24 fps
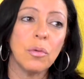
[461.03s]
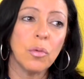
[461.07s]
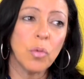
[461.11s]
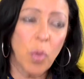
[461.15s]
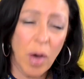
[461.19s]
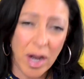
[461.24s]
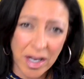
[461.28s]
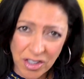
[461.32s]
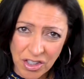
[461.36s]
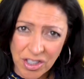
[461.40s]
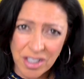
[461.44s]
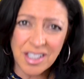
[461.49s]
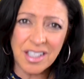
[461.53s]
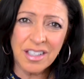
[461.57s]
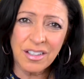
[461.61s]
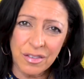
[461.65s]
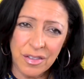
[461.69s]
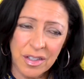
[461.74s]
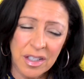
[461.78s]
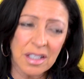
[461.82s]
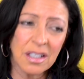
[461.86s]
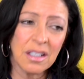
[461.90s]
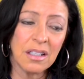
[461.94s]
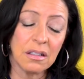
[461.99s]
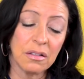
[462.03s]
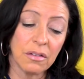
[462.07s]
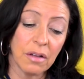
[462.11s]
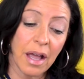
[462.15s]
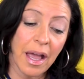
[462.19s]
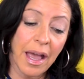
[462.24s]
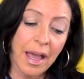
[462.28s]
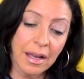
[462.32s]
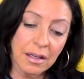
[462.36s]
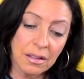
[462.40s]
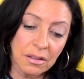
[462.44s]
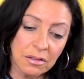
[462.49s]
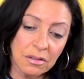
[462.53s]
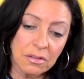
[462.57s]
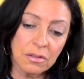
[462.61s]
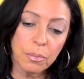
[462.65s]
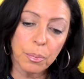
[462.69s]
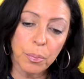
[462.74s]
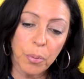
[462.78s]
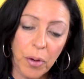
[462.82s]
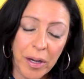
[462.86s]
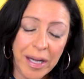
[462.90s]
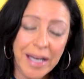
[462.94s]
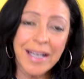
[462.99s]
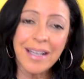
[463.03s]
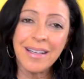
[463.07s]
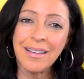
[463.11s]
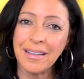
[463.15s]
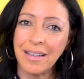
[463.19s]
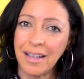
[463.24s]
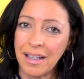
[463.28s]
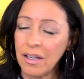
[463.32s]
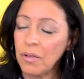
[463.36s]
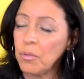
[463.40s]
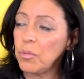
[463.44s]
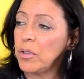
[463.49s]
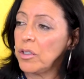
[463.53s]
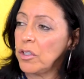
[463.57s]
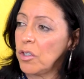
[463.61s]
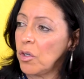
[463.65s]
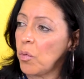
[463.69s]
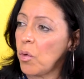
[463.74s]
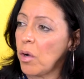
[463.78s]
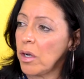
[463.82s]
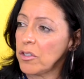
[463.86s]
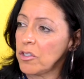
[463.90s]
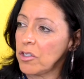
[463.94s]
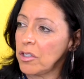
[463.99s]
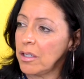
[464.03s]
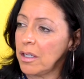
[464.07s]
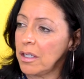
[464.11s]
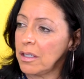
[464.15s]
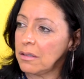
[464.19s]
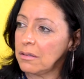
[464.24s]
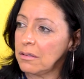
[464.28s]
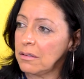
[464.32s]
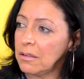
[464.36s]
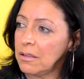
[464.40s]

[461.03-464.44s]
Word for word: watch TV and break it down when you're watching it.